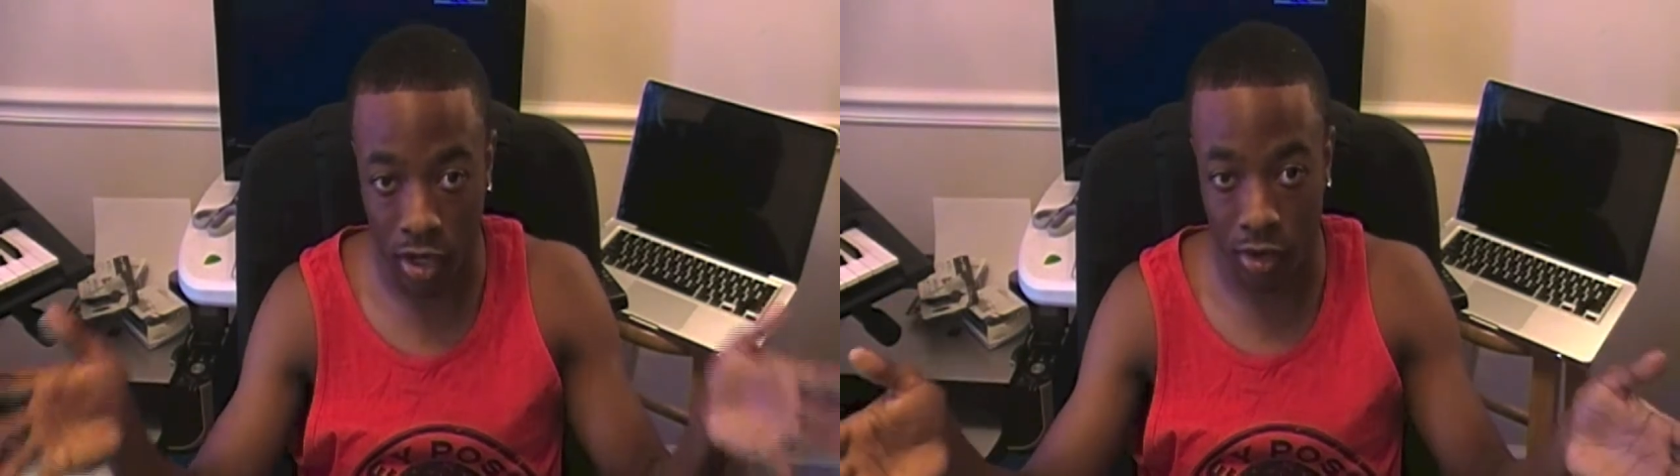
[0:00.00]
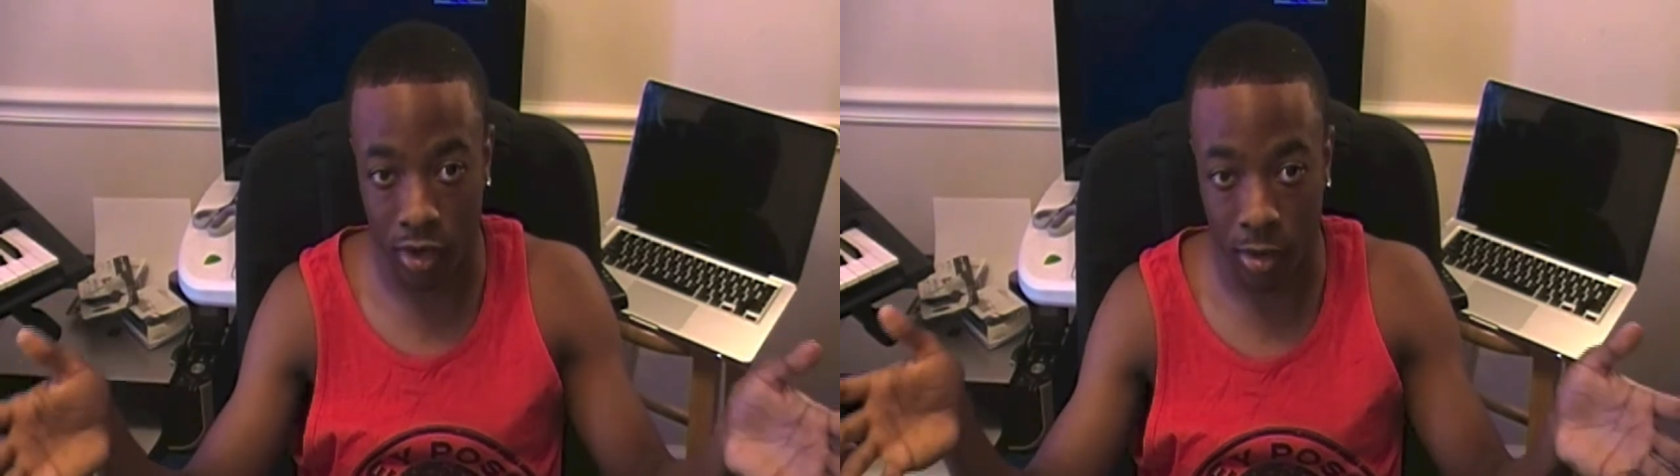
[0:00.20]

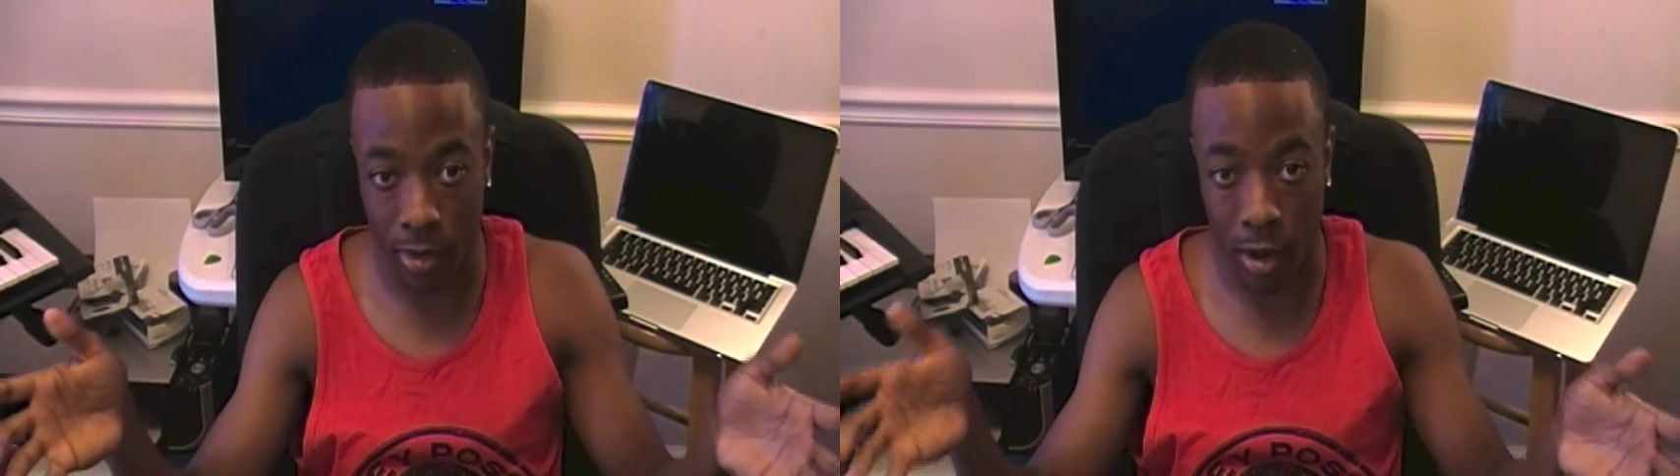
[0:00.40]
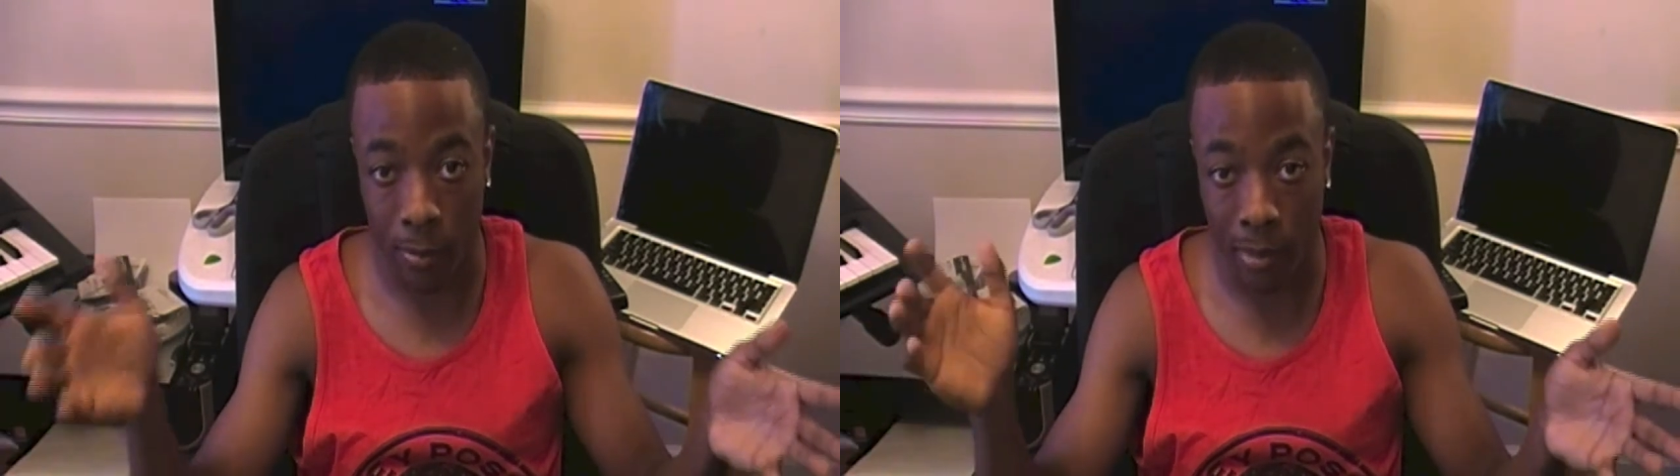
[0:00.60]
hearing
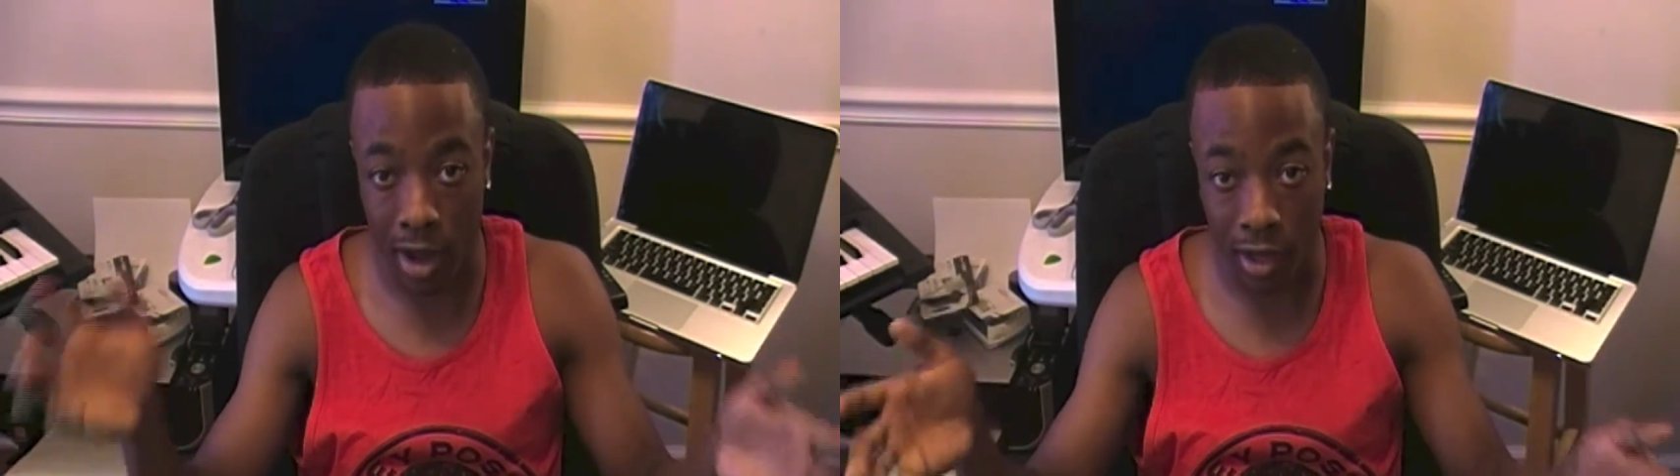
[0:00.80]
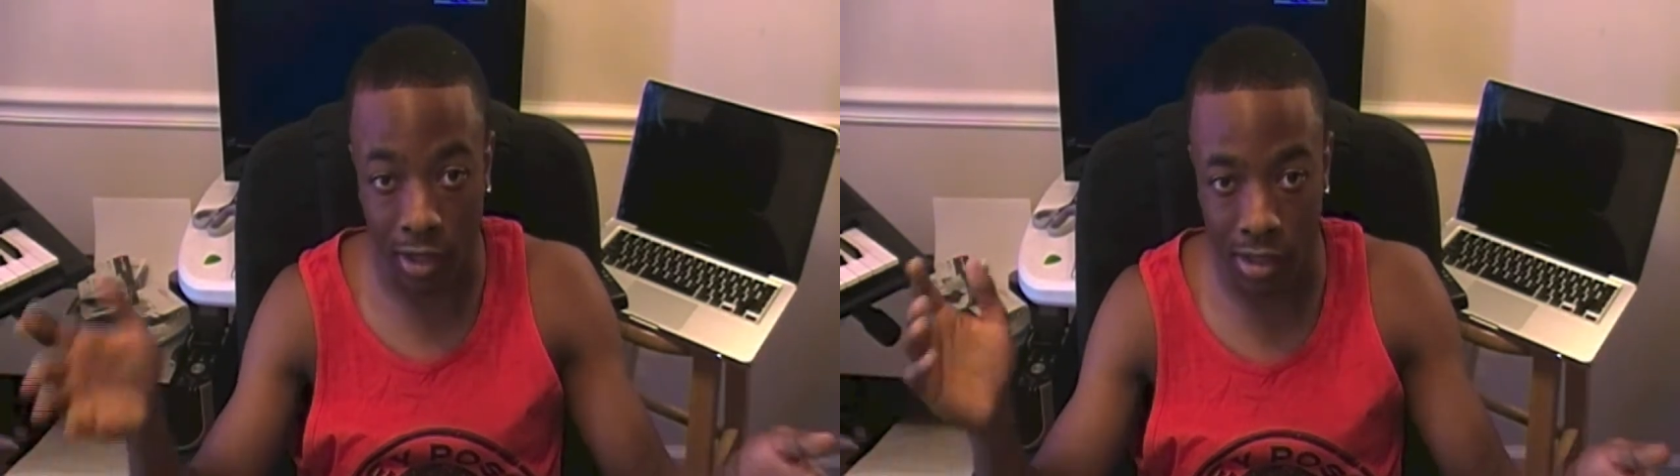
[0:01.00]
about
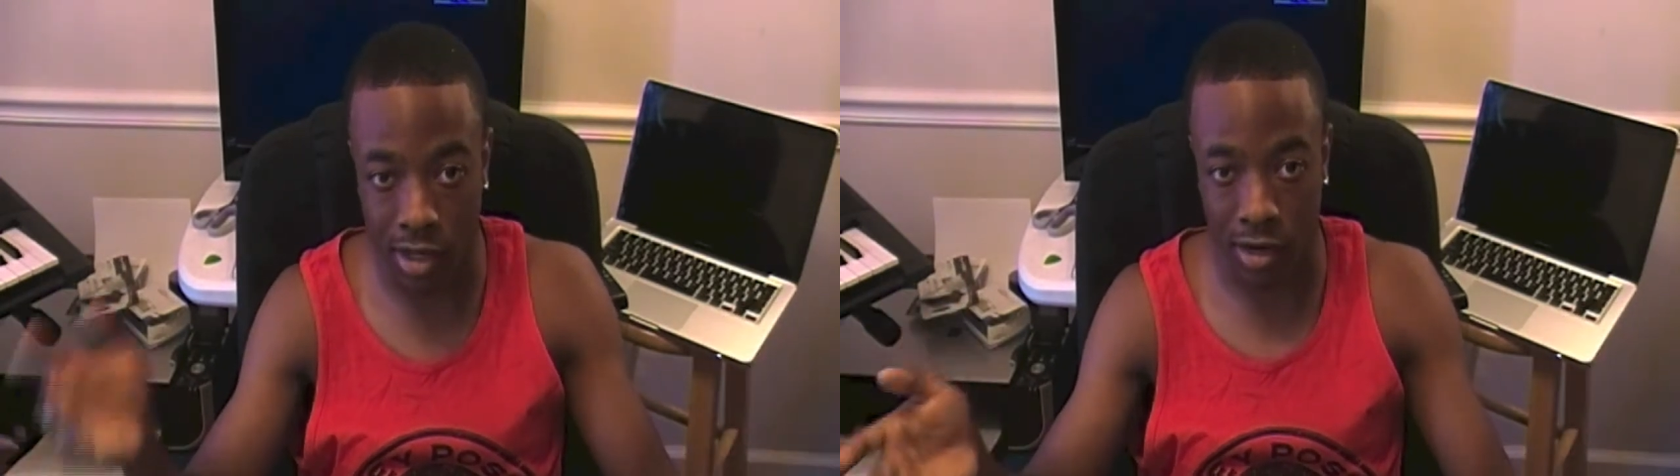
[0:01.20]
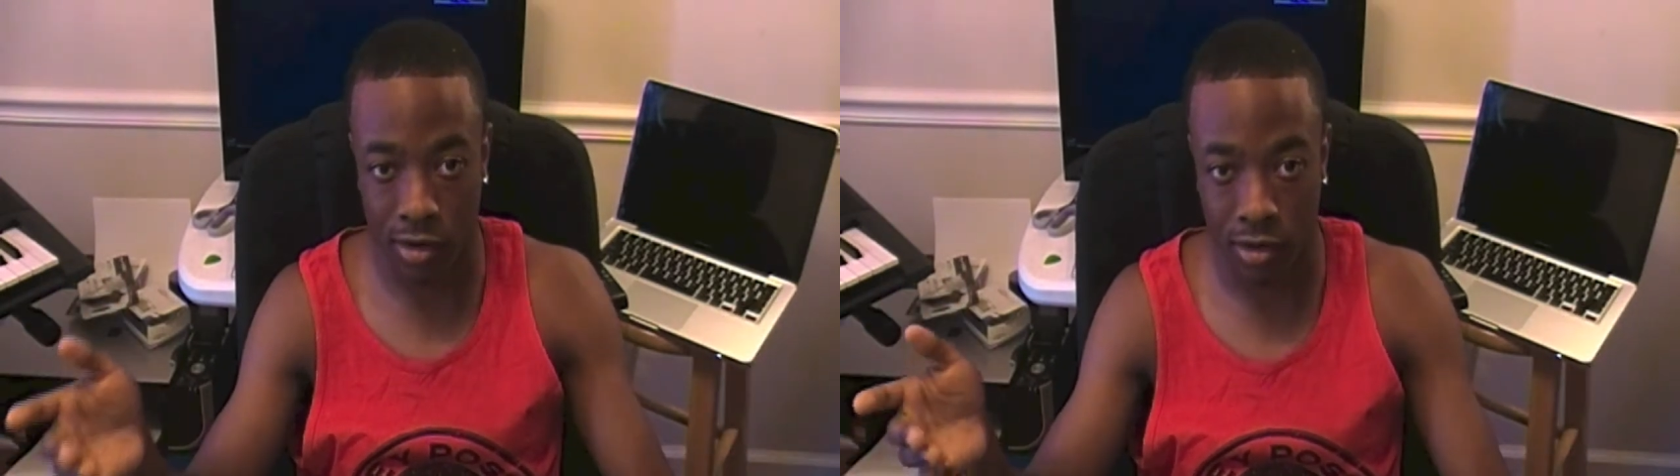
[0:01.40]
Miley
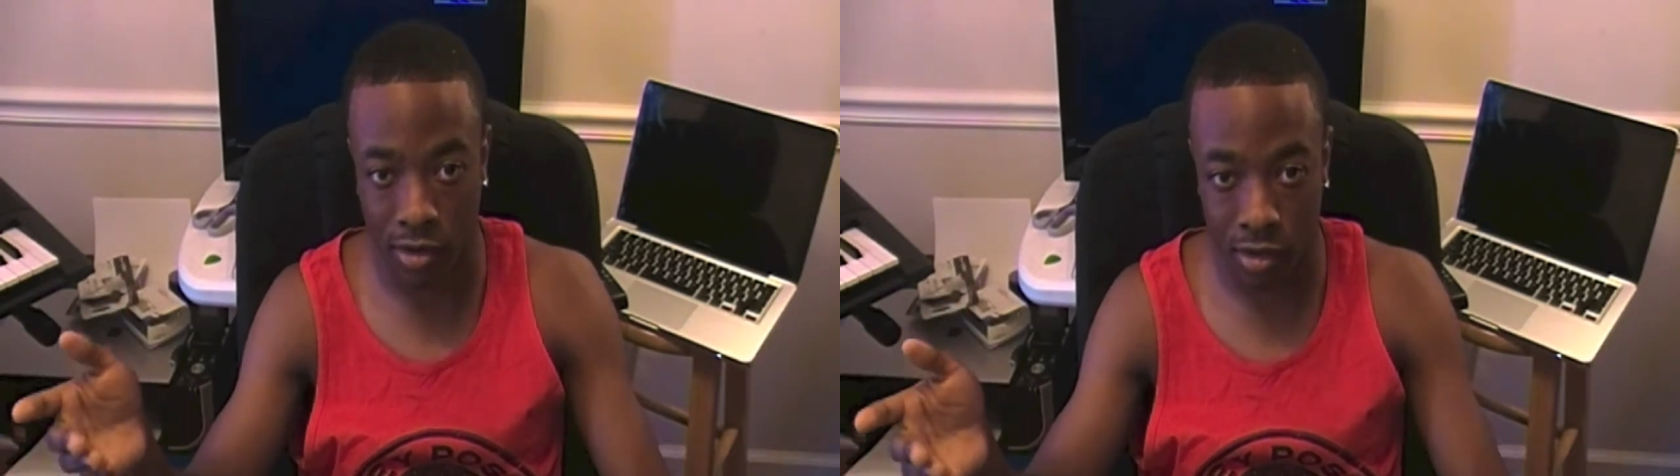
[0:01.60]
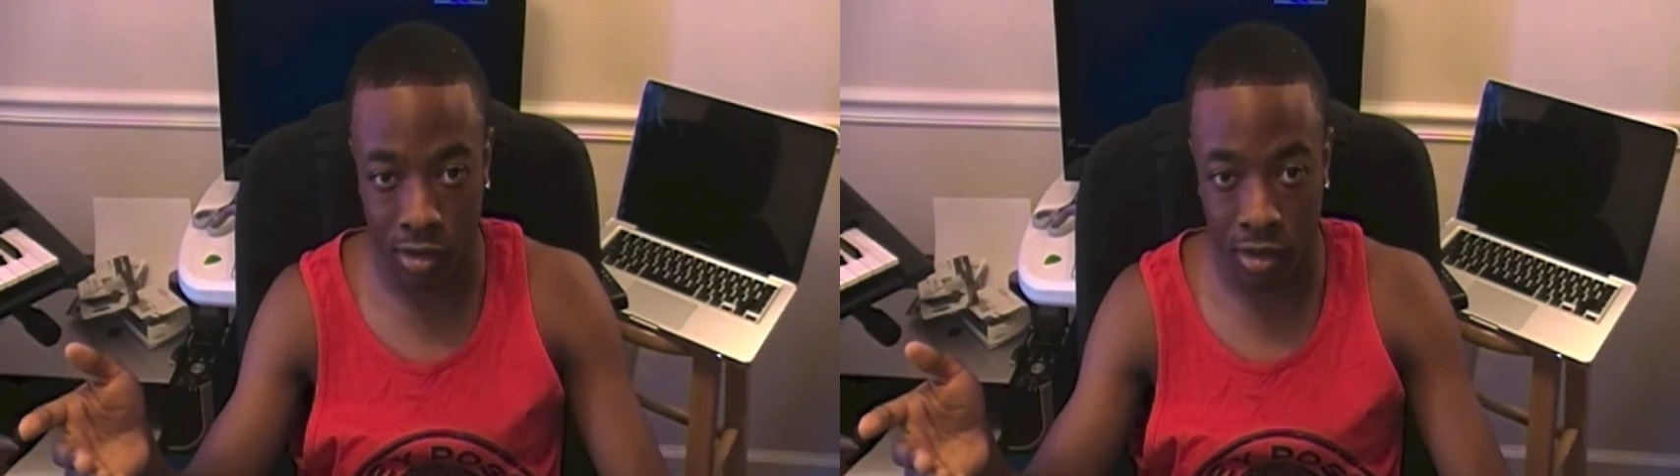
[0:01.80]

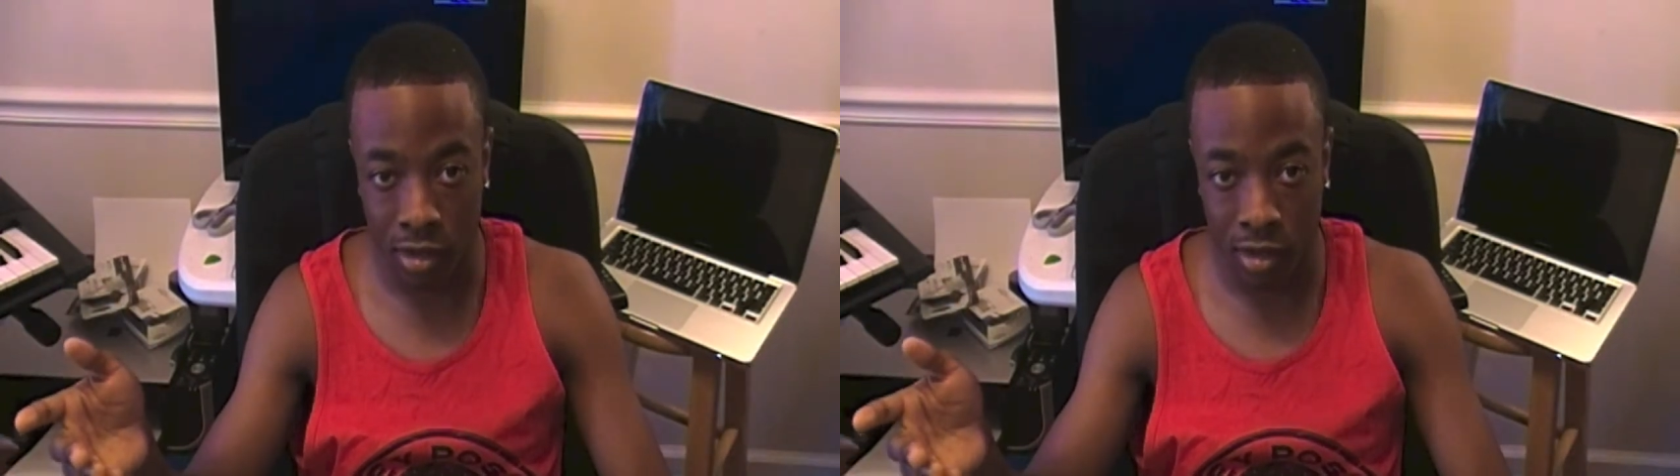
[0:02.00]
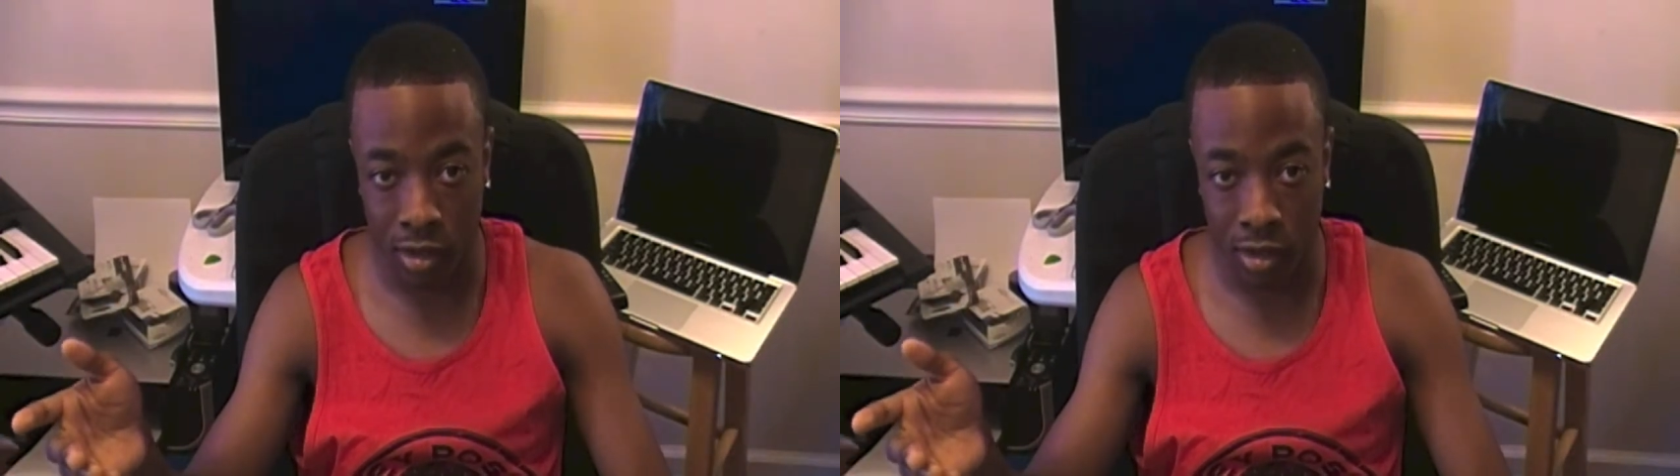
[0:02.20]
Cyrus